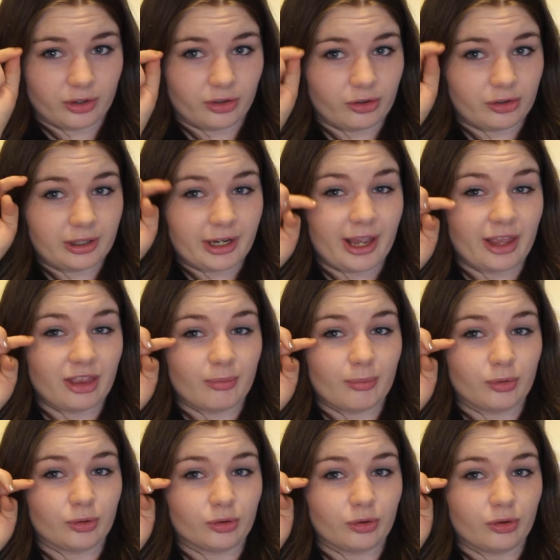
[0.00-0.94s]
You just lay
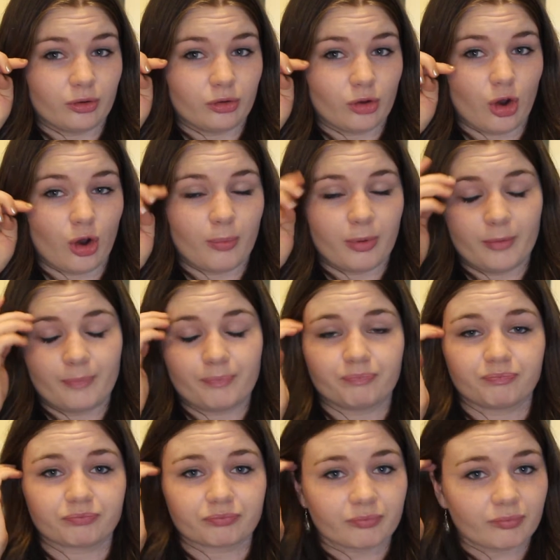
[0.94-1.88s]
them on top.
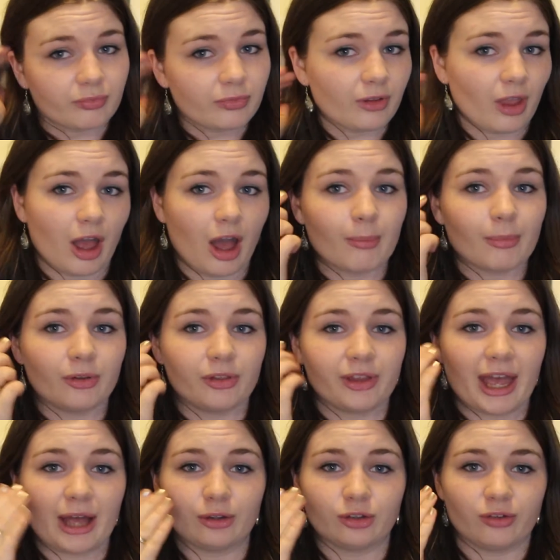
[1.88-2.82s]
I'm on
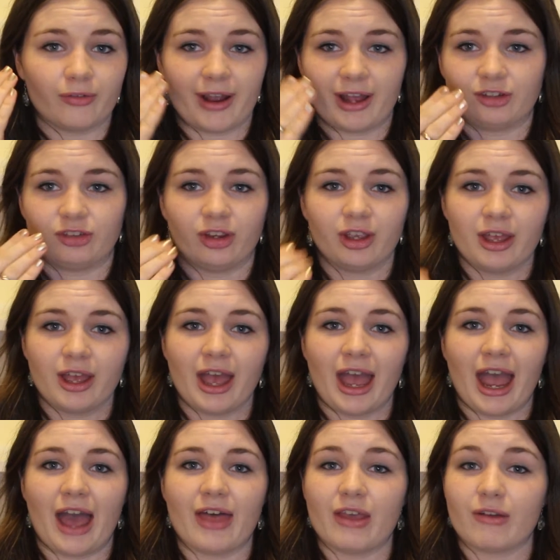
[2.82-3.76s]
the outer edge,
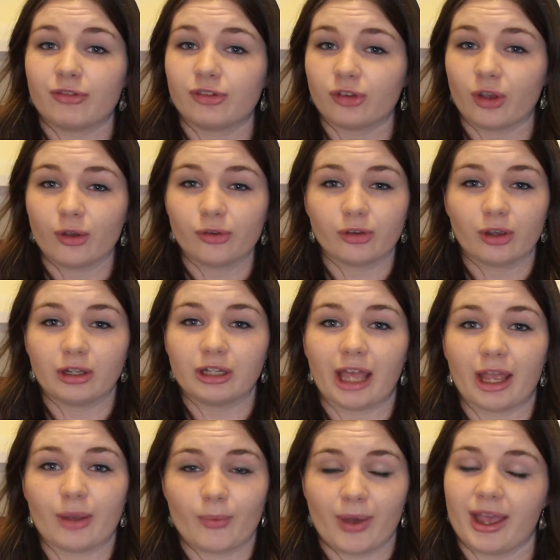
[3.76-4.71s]
and they're so
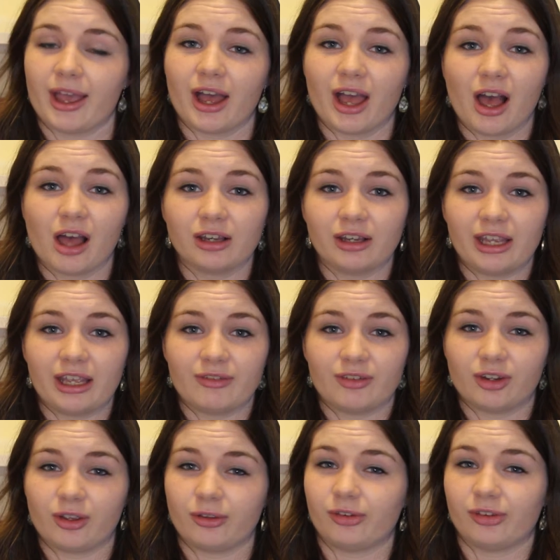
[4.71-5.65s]
lightweight. I hardly
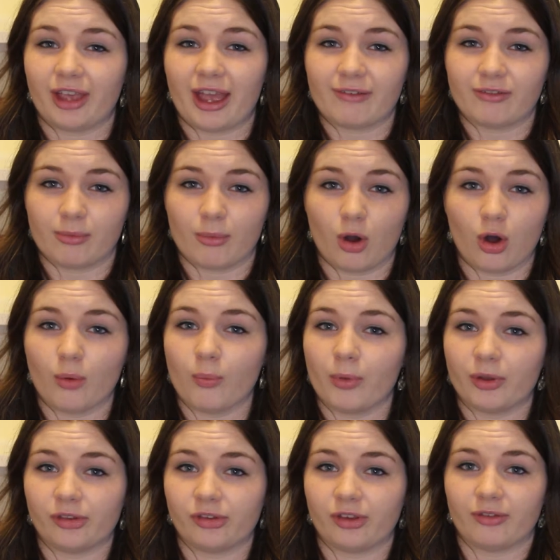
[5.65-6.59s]
even notice I have them on
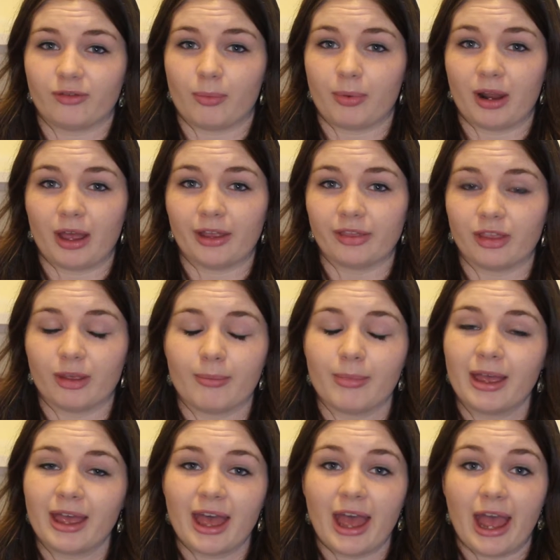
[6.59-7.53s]
once I've applied
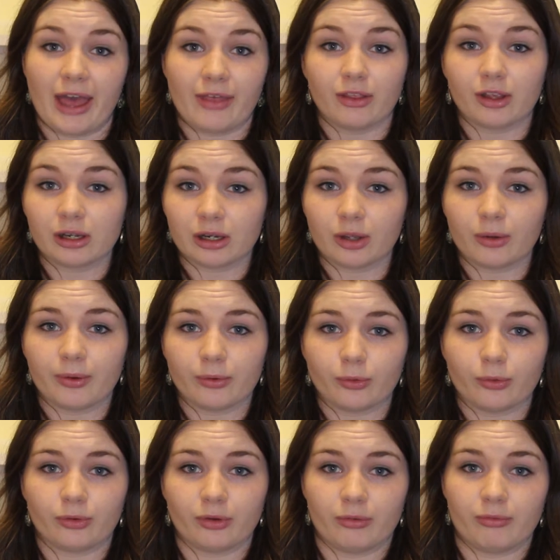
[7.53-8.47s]
them, and the glue is
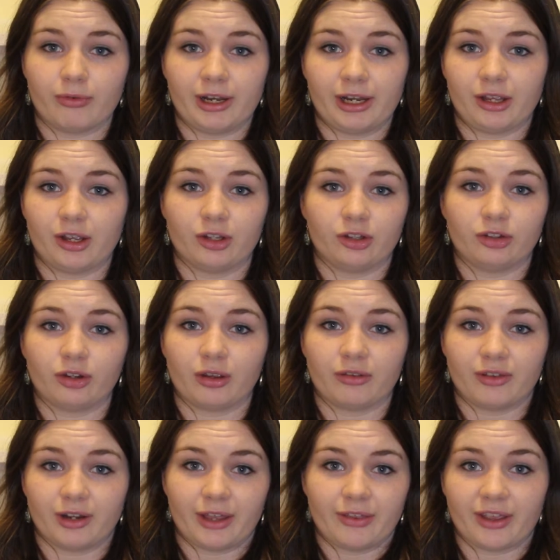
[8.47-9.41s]
also really good. You
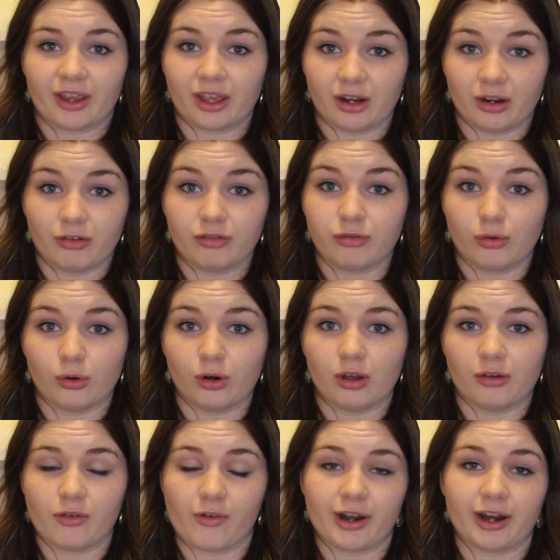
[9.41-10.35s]
don't feel like they're going to fall
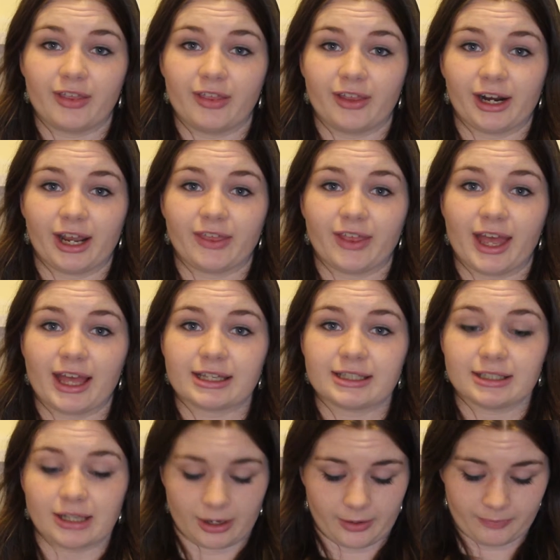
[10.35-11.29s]
off or anything like
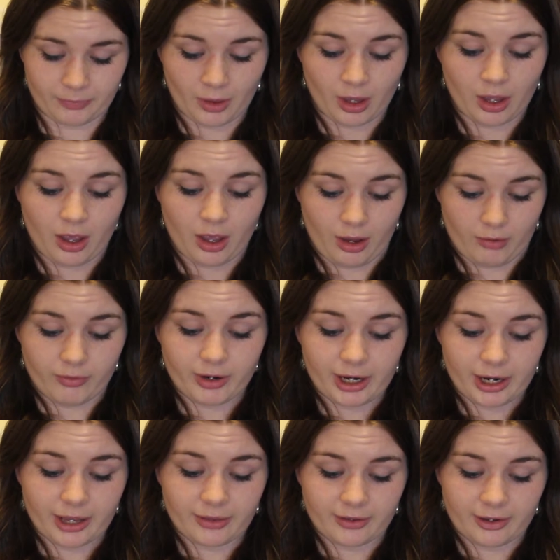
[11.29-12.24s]
that. So
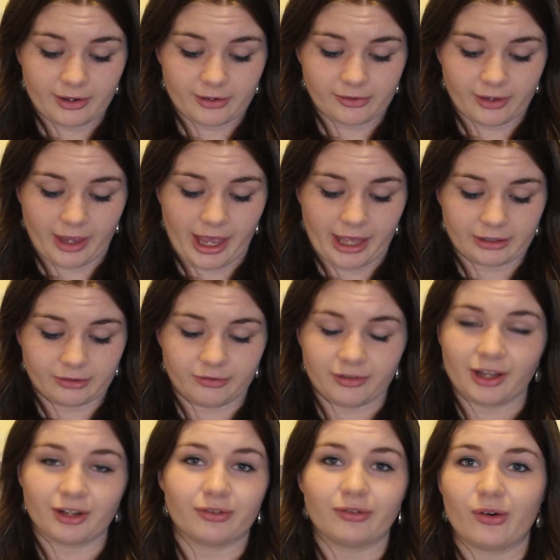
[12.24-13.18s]
really like these, and
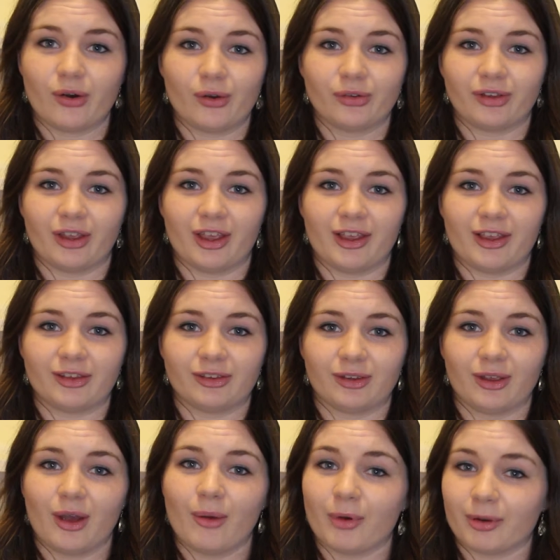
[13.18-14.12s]
Fleur deForce
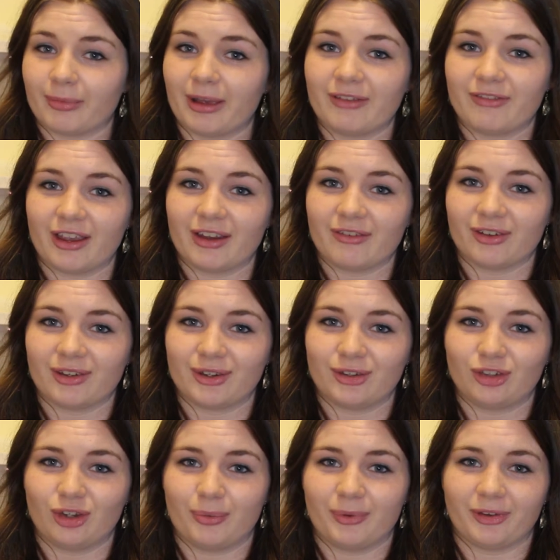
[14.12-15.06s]
is one of my favourite
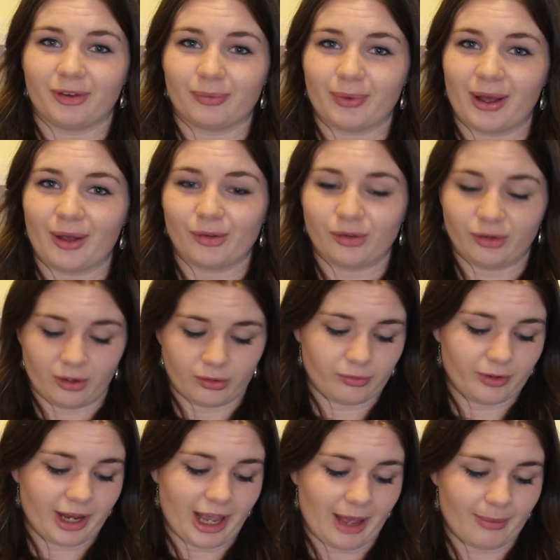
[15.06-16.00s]
YouTubers as well, so I
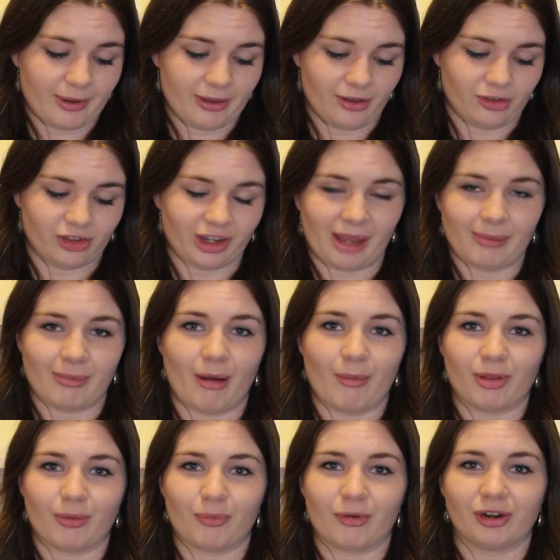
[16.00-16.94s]
was really happy that she came out
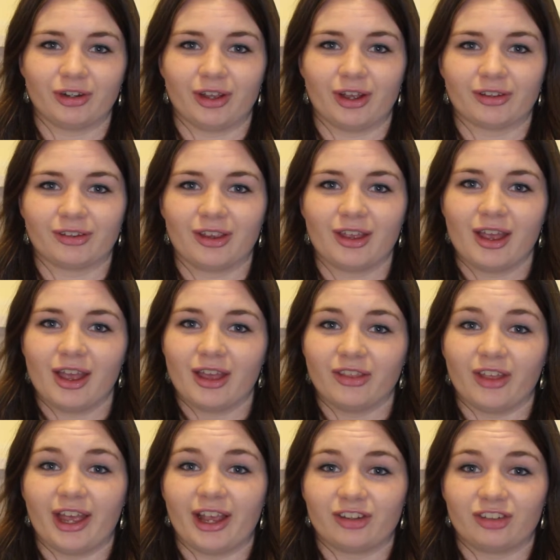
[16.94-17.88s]
with a product
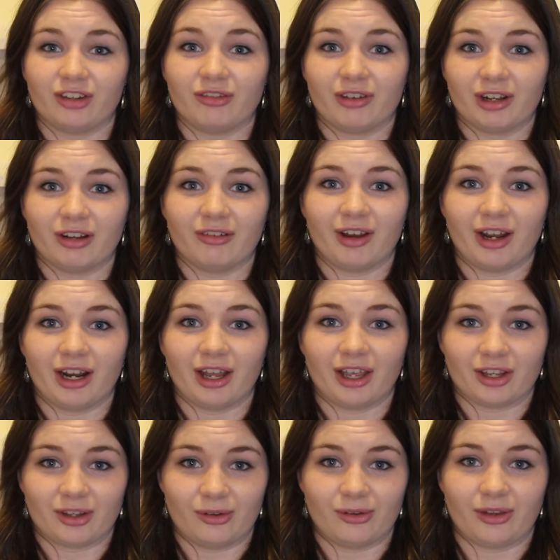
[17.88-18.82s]
that I actually really
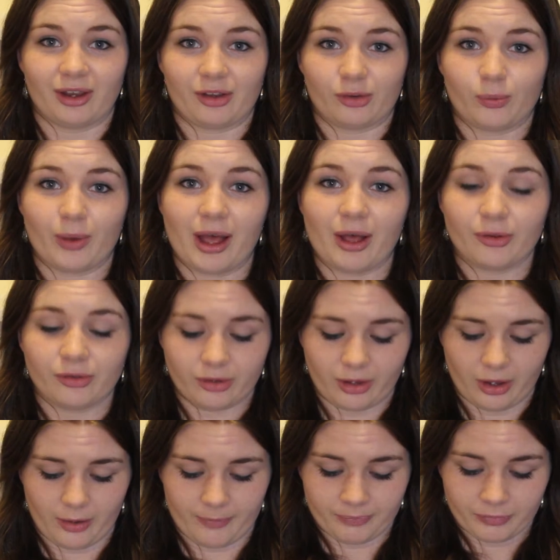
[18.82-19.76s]
like using as well.
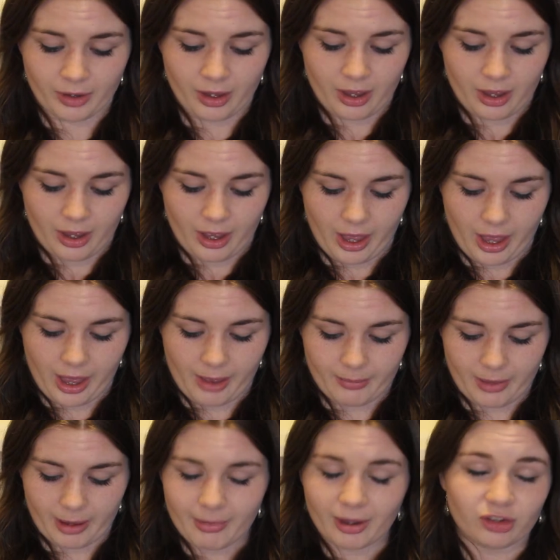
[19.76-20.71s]
So I
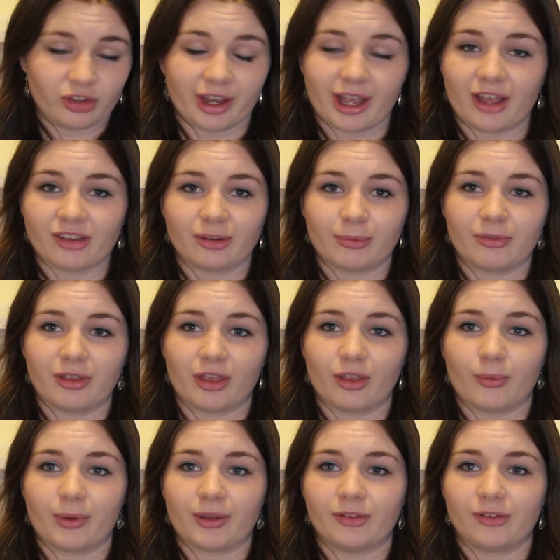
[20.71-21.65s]
might check out some of the
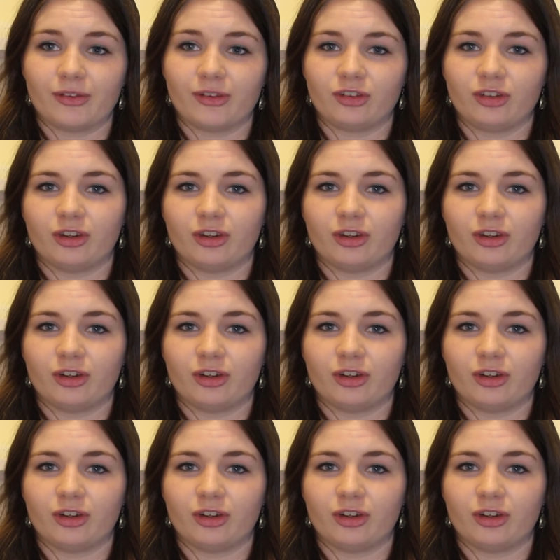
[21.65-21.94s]
other ones.